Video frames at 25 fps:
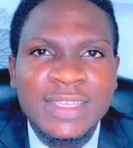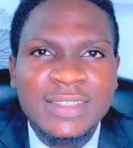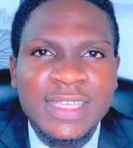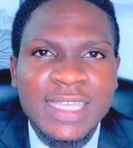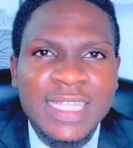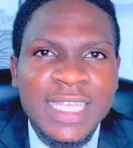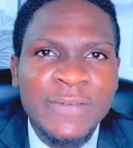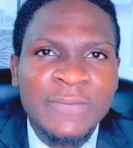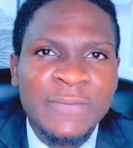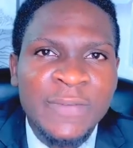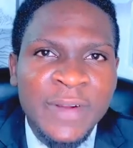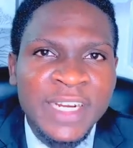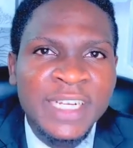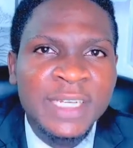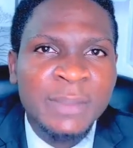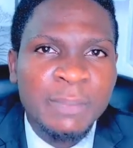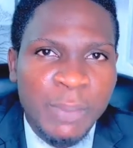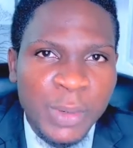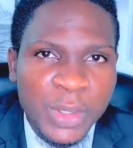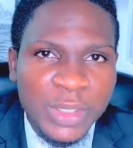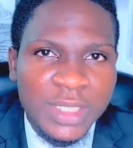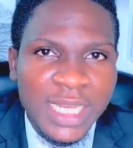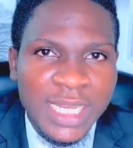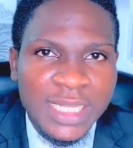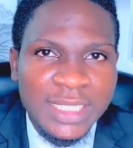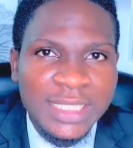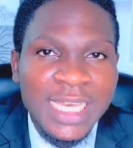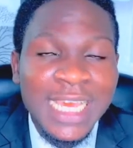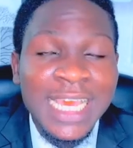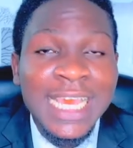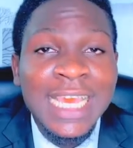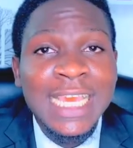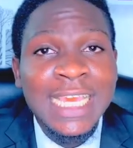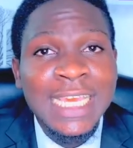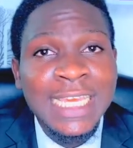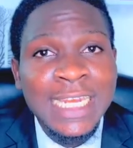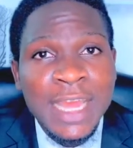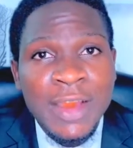that are very important
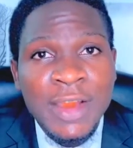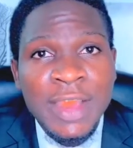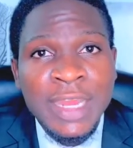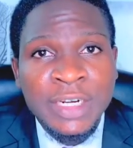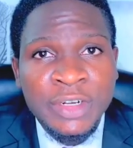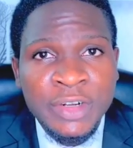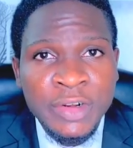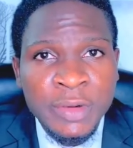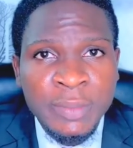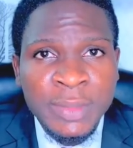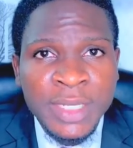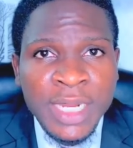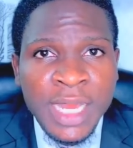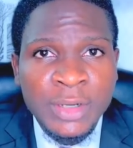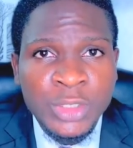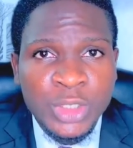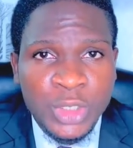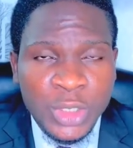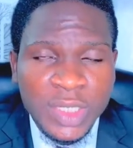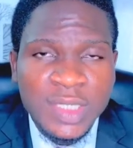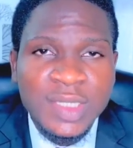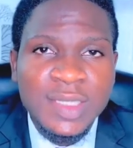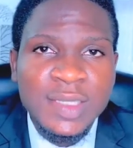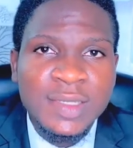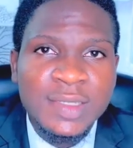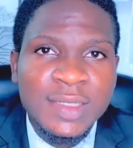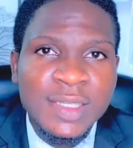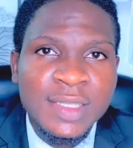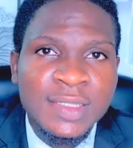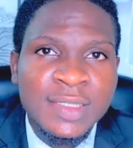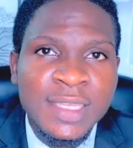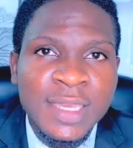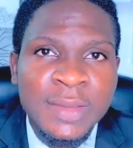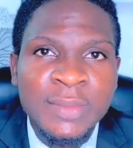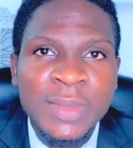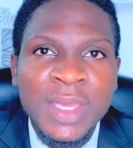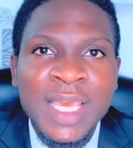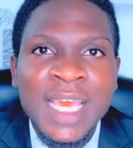in our criminal justice
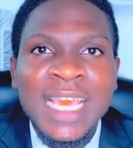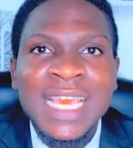system